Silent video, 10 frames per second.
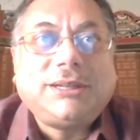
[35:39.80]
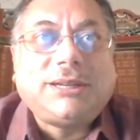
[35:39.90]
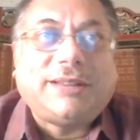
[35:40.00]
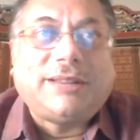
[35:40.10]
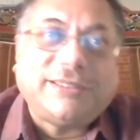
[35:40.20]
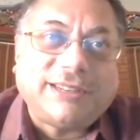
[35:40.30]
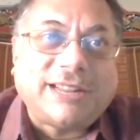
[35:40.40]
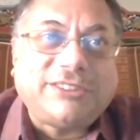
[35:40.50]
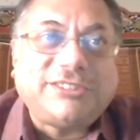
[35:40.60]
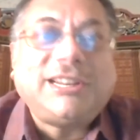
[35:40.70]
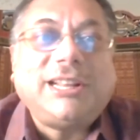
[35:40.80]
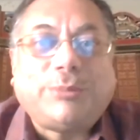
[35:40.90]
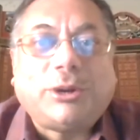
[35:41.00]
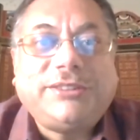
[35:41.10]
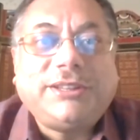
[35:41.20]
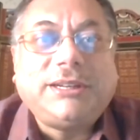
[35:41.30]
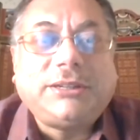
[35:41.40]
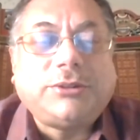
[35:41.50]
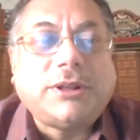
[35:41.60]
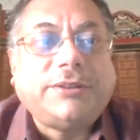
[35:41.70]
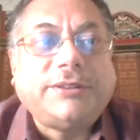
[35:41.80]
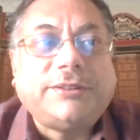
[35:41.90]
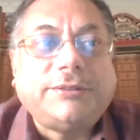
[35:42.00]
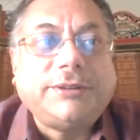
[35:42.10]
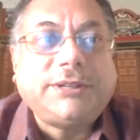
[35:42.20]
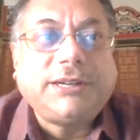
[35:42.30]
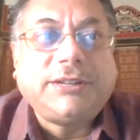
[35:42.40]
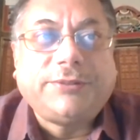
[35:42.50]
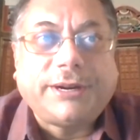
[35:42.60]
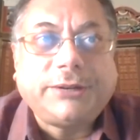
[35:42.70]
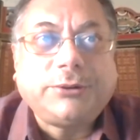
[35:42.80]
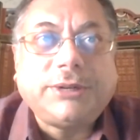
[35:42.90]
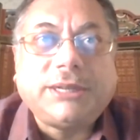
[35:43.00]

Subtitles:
as I said, National Health Policy 2017 was very good.